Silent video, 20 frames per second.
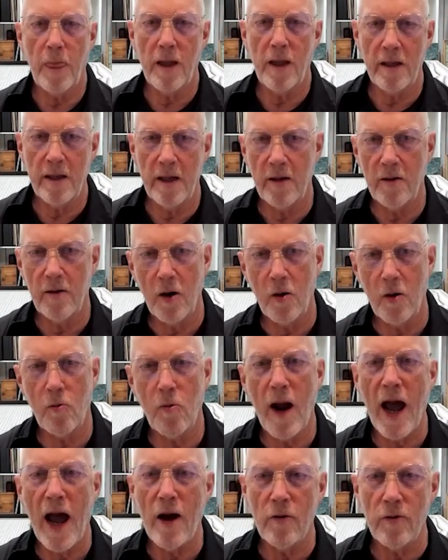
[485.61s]

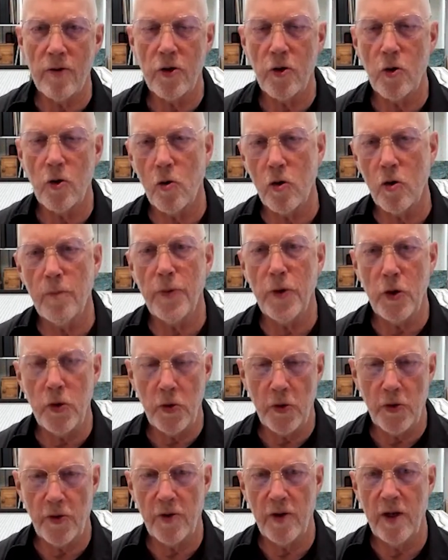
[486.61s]
around your
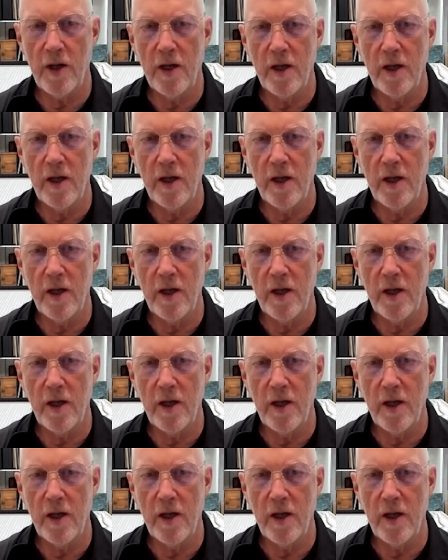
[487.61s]
booth.